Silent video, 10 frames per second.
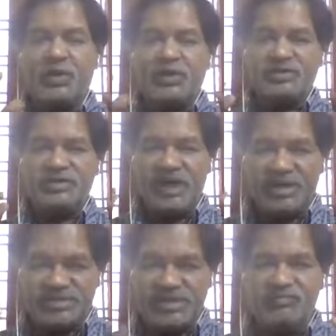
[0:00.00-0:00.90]
what are the
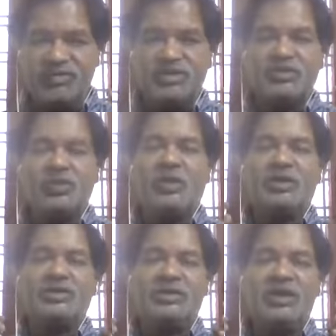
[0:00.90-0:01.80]
exemptions,
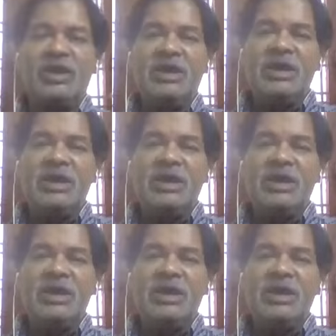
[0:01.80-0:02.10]
what are the